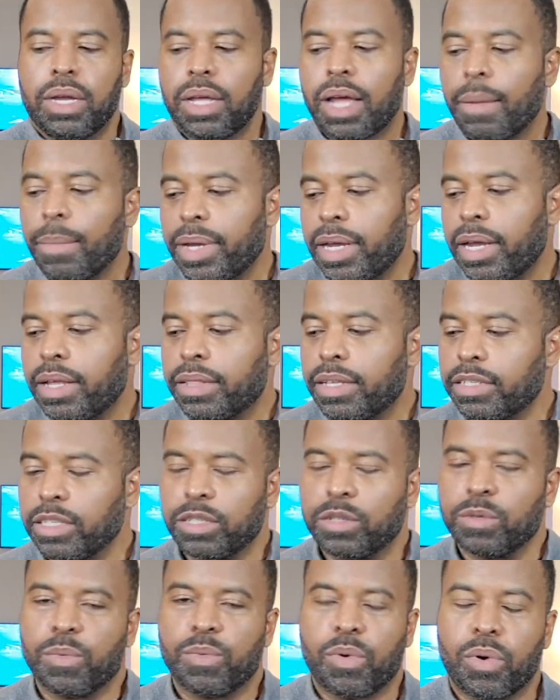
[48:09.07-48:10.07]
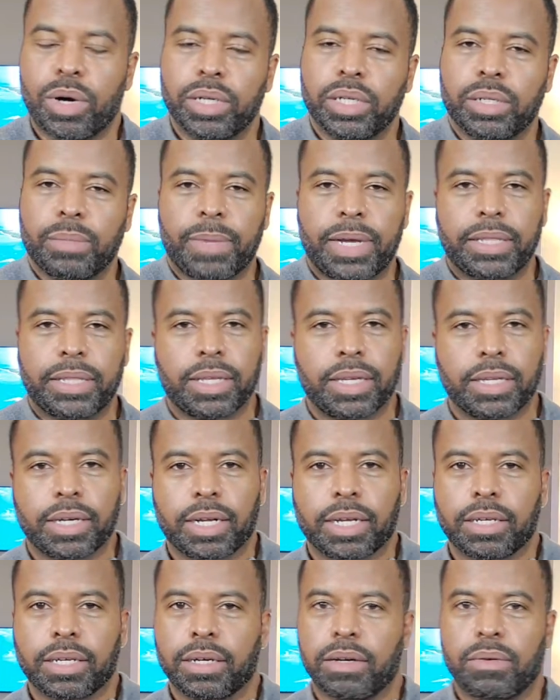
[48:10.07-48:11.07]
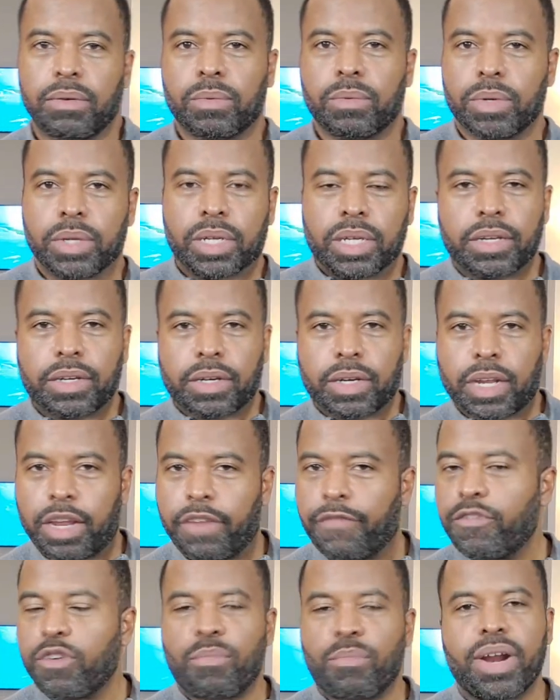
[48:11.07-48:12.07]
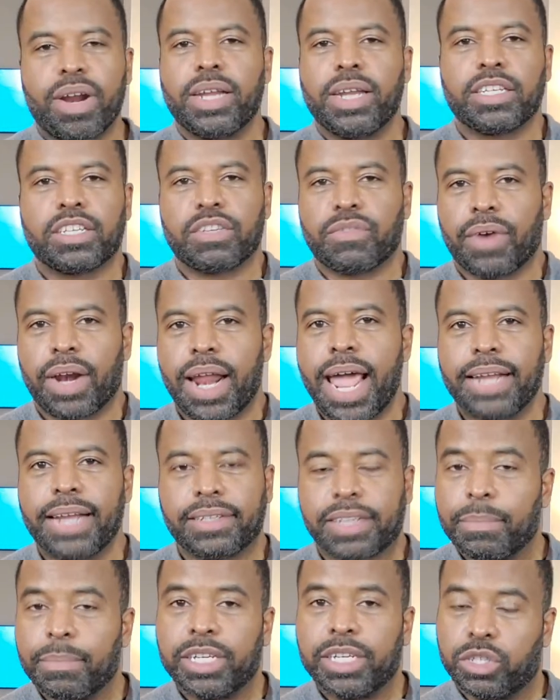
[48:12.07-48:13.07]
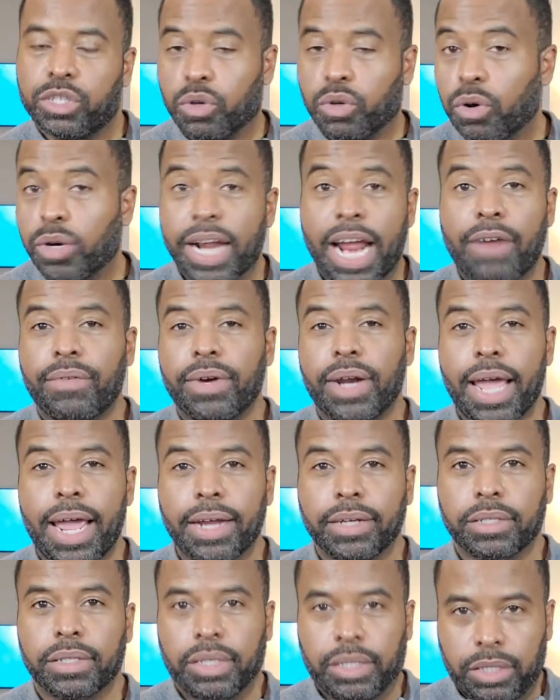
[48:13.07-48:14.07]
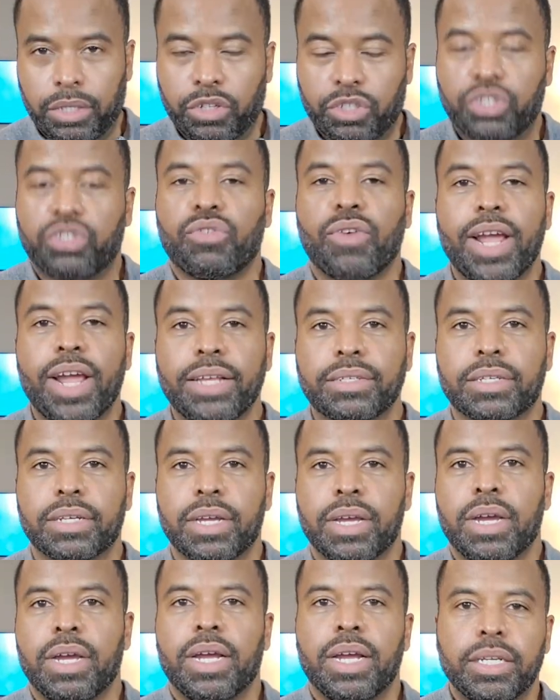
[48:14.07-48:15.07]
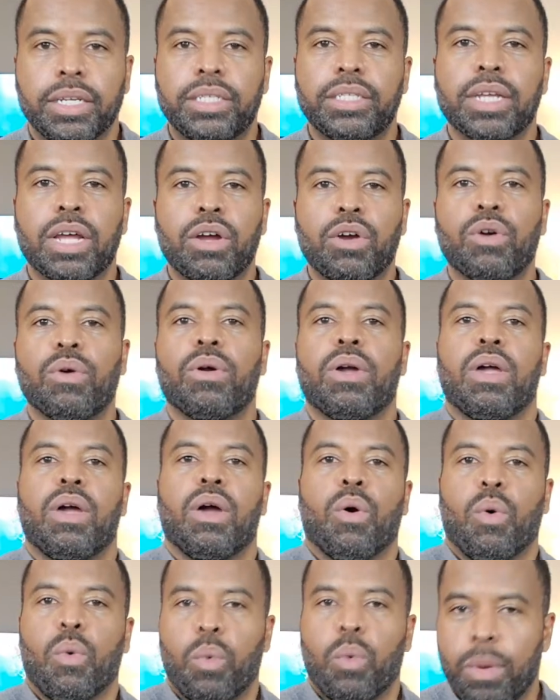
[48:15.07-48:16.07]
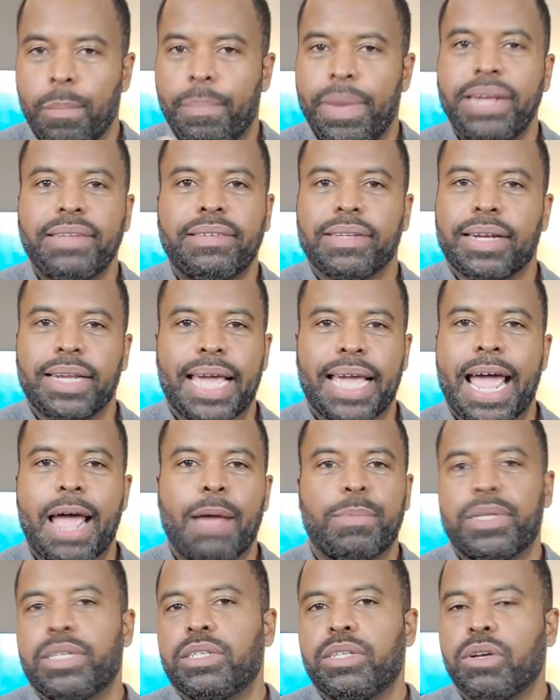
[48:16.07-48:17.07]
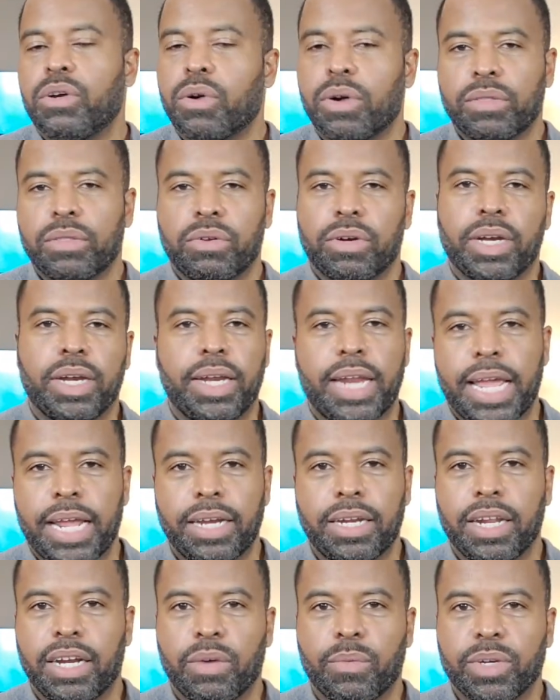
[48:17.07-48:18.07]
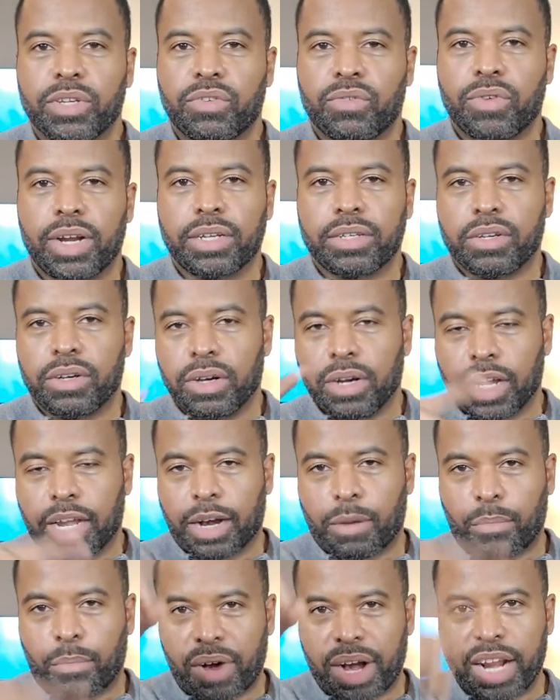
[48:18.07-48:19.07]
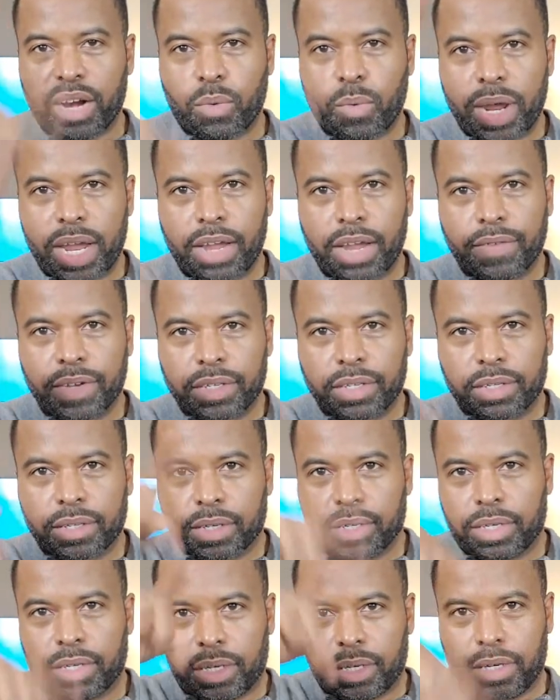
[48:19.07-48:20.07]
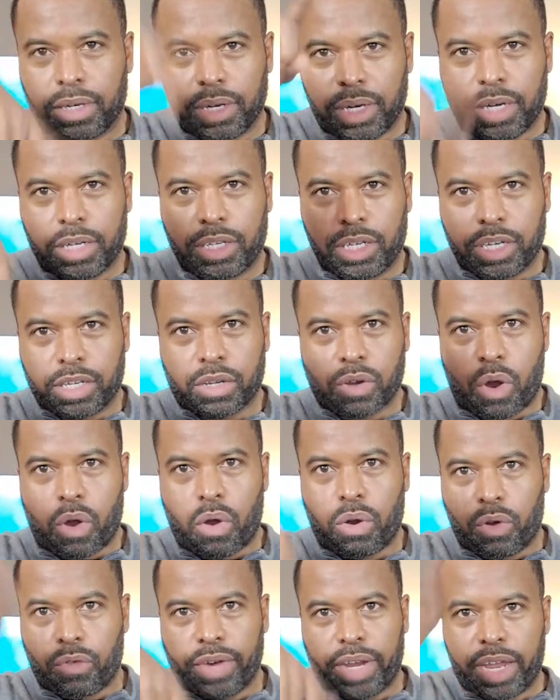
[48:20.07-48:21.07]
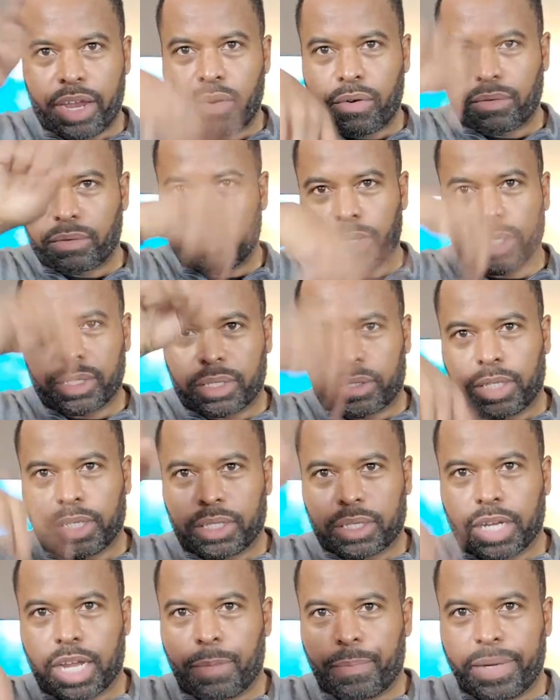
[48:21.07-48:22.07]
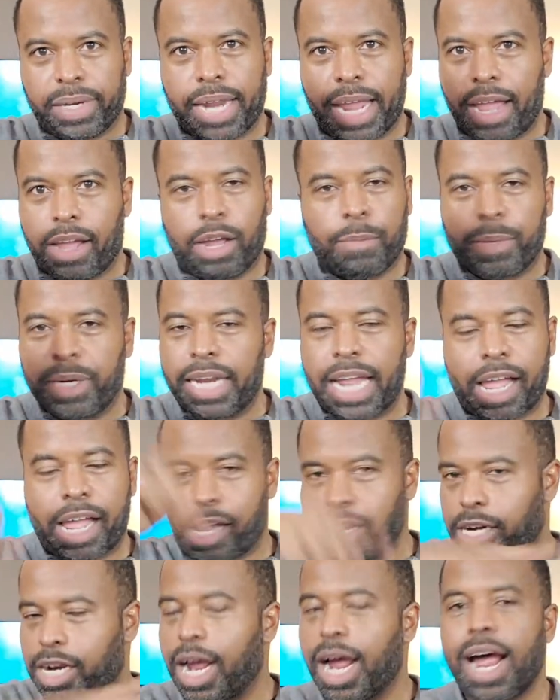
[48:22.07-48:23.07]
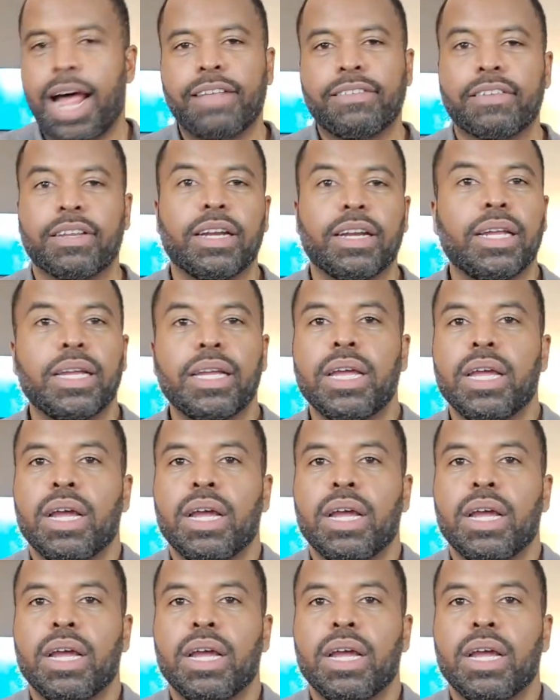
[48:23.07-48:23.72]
I mean, this is important. You may think like, you know, if your brain isn't relaxed, that means you're not relaxed. You're stressed. And so what basically happens, you're going through the day dealing with stress. You look at a brain wave, it's, it's just all over here, just, just up and down, up and down constantly.